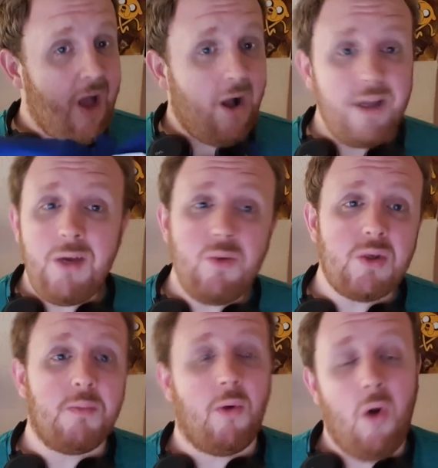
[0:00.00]

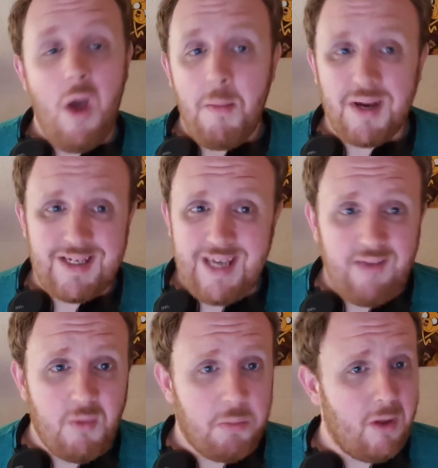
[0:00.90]
unusable because it
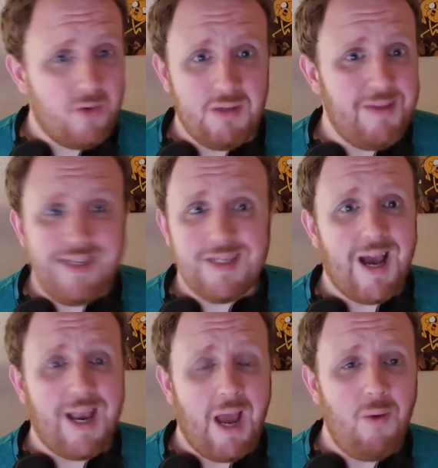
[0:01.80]
either blows them
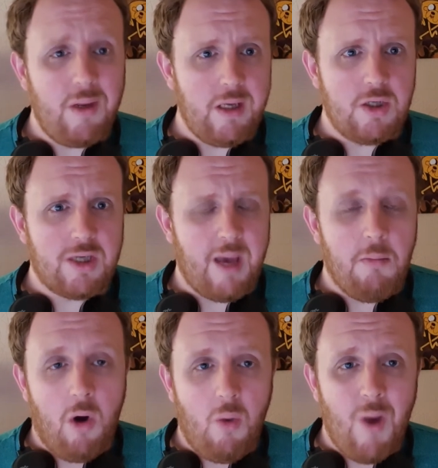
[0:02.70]
inside out and you just get
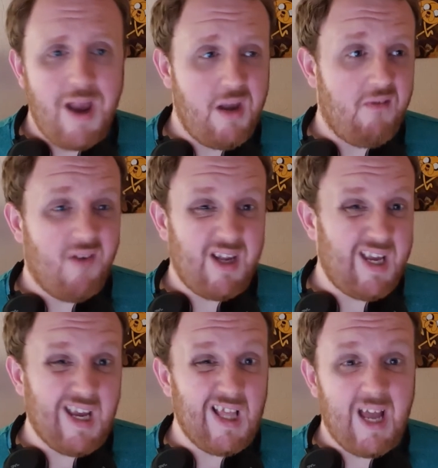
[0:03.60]
more wet, and in fact
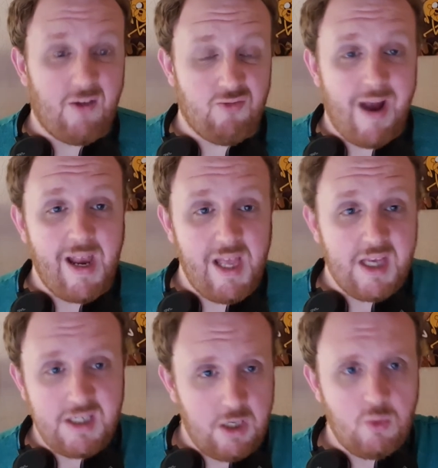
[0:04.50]
you collect rain in
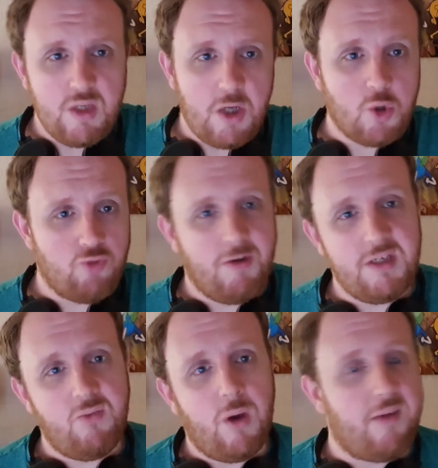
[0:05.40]
this new central
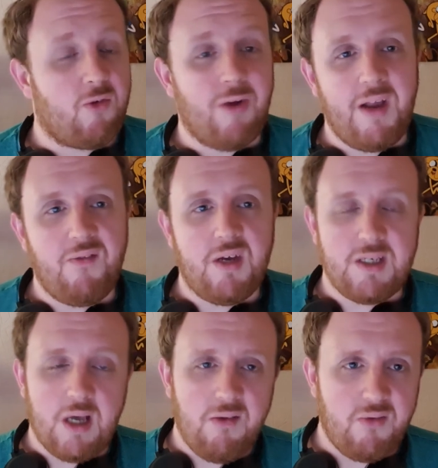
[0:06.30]
reservoir you've created for
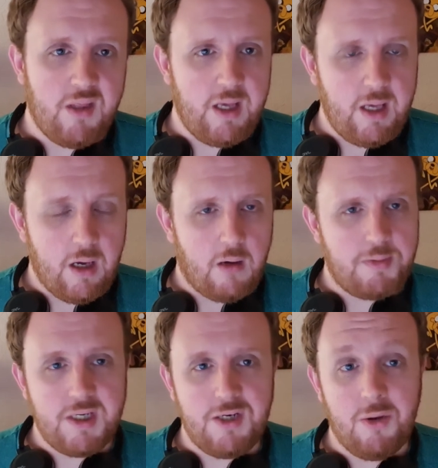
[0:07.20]
yourself with the
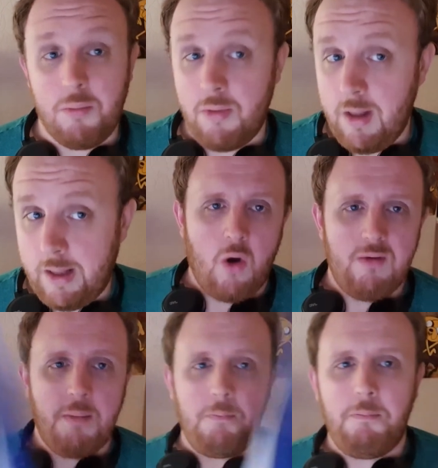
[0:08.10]
turned umbrella, or
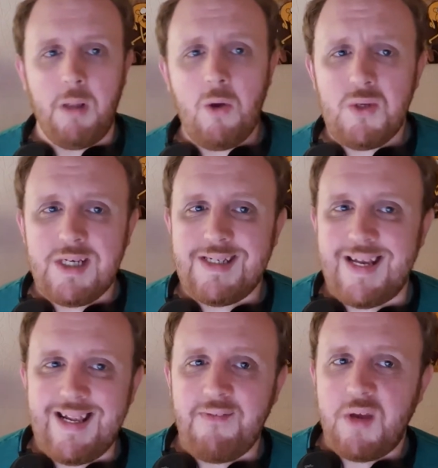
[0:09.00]
it blows it
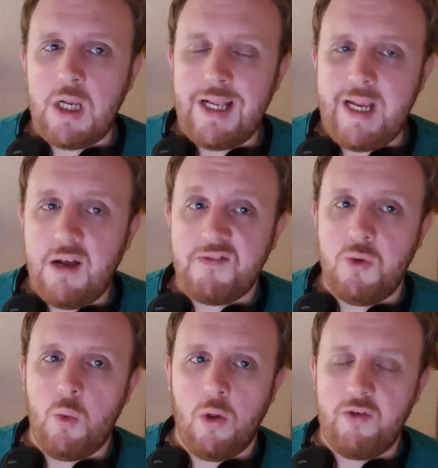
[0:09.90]
significantly enough to
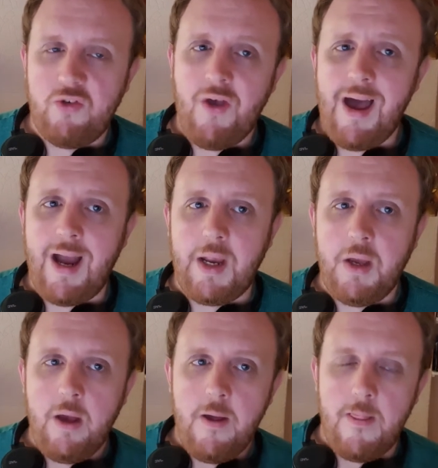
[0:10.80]
one side
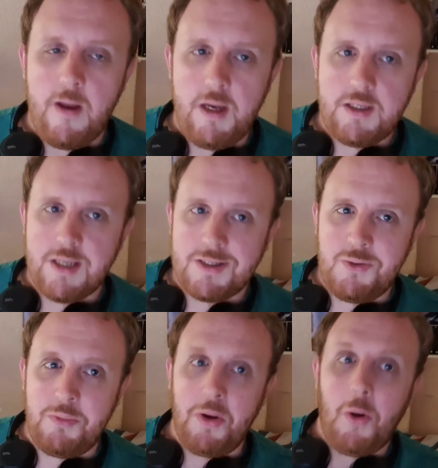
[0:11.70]
that it starts to
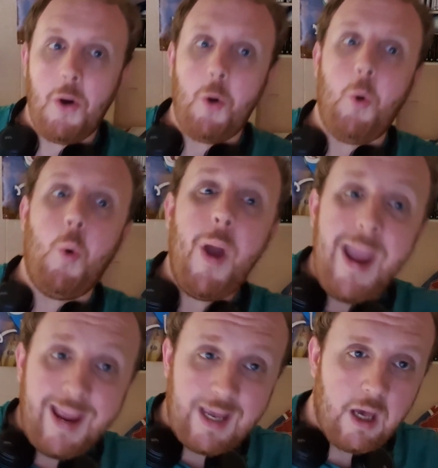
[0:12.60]
blow
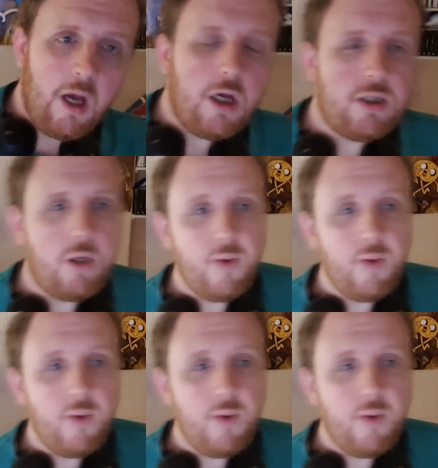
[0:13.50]
away. So you